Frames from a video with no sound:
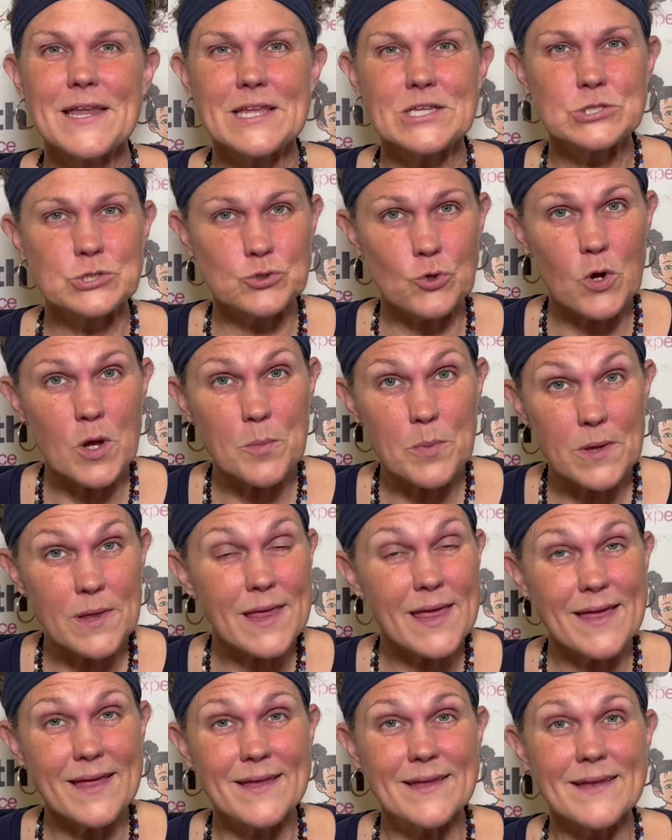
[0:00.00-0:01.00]
enjoyable
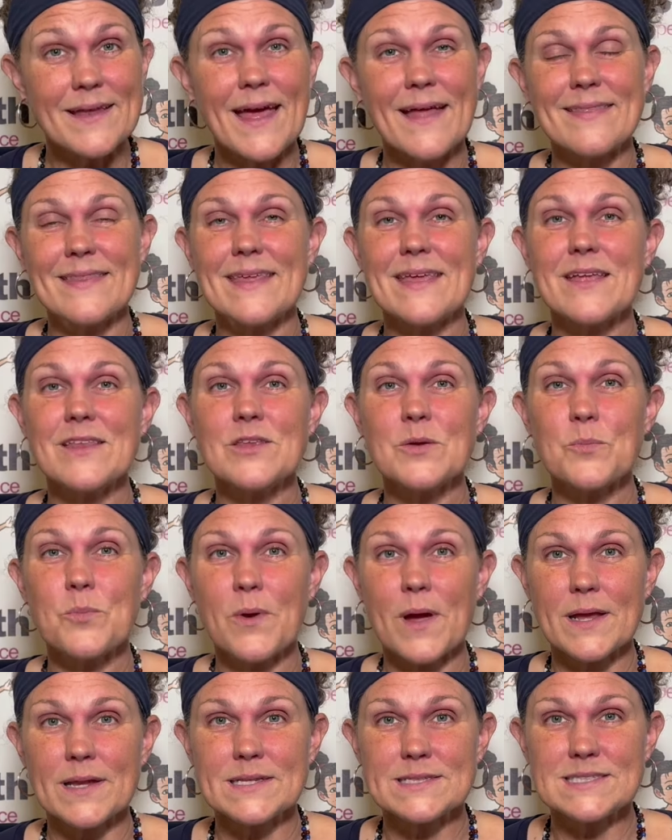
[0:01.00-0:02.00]
in at the end of
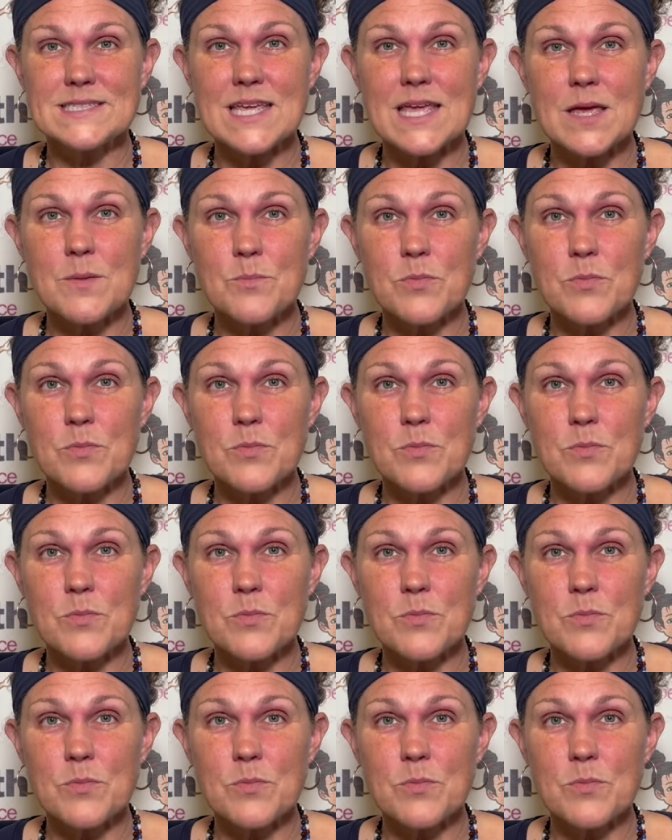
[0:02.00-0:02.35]
pregnancy